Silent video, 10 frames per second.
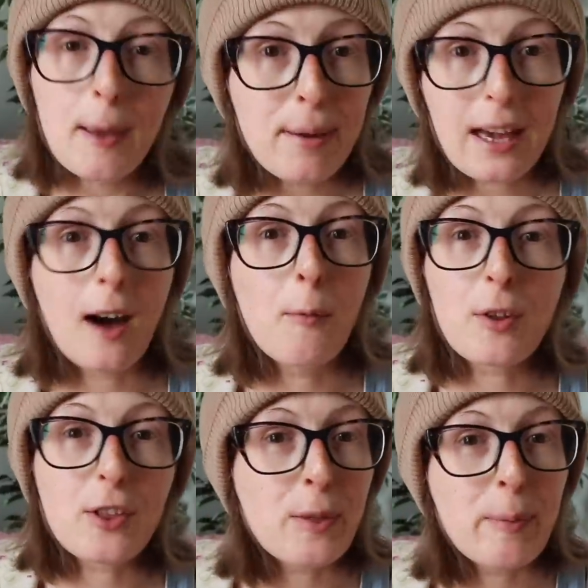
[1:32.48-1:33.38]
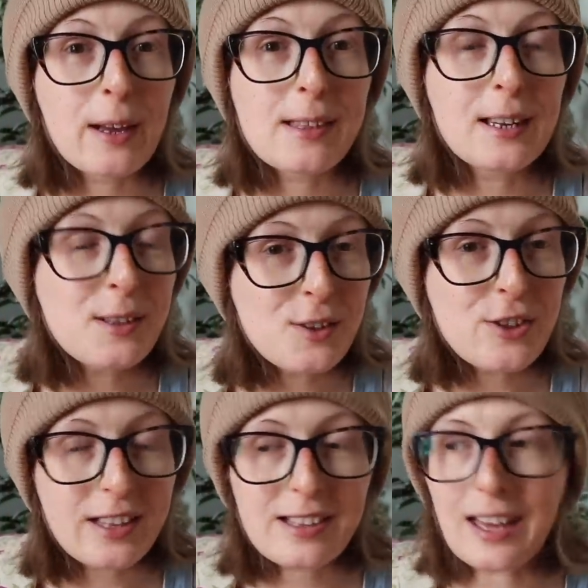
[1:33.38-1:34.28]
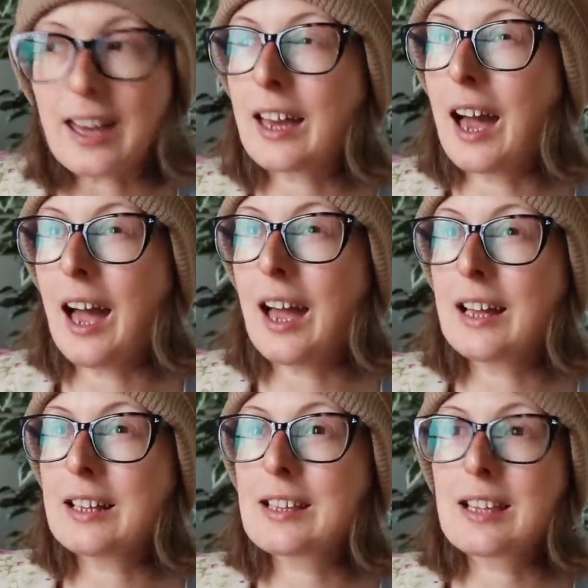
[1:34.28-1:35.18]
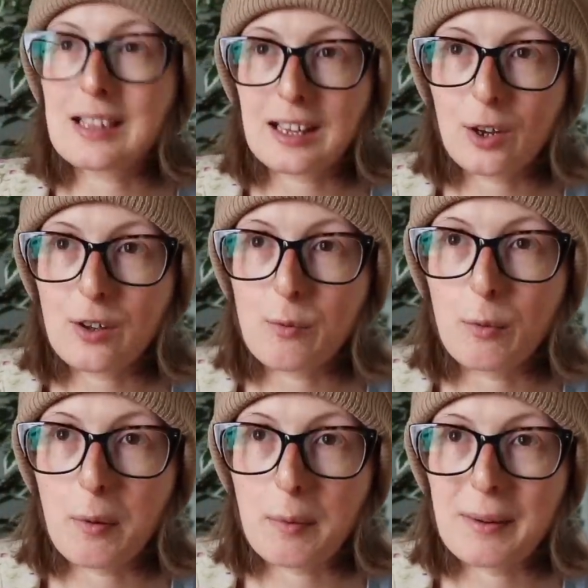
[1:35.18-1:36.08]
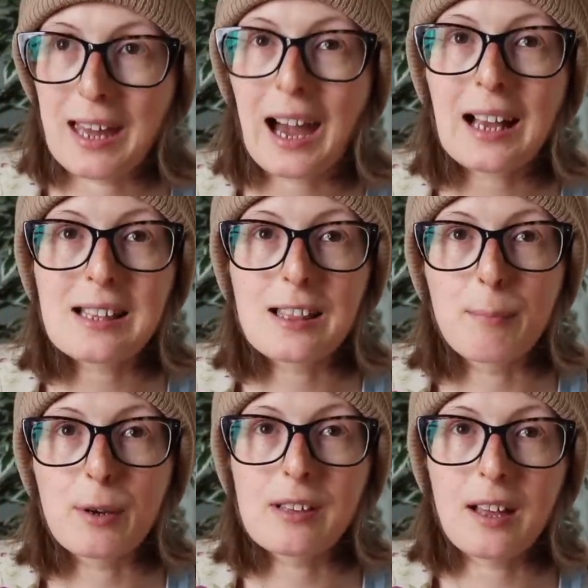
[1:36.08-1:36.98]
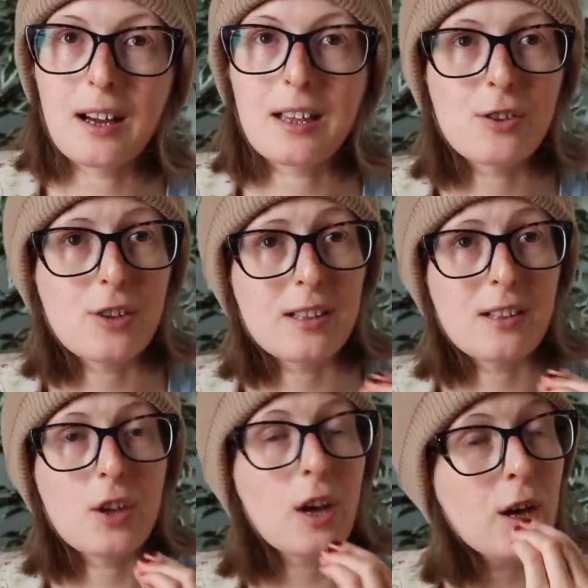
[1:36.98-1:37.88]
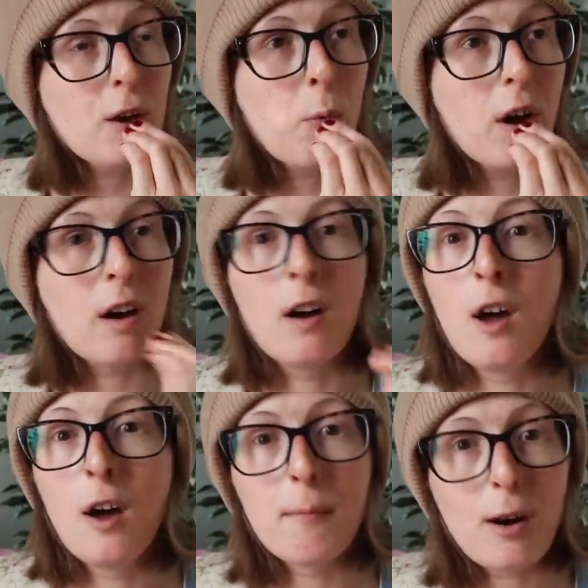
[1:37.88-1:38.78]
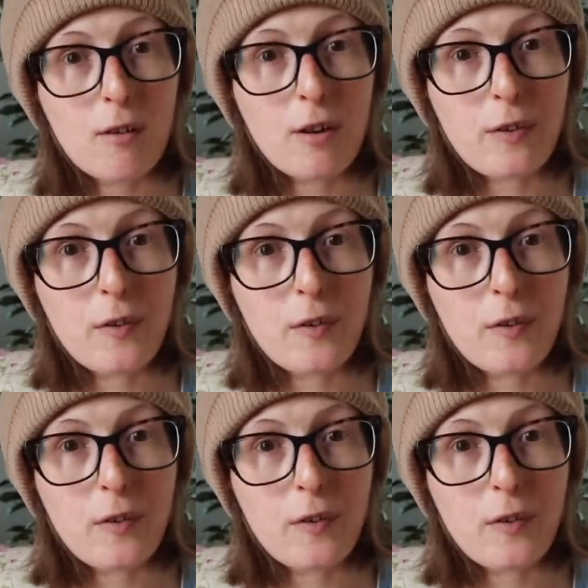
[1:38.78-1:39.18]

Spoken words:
pick up what the other person is suggesting. And because I know you will probably ask, the books that I suggested to her were Margaret the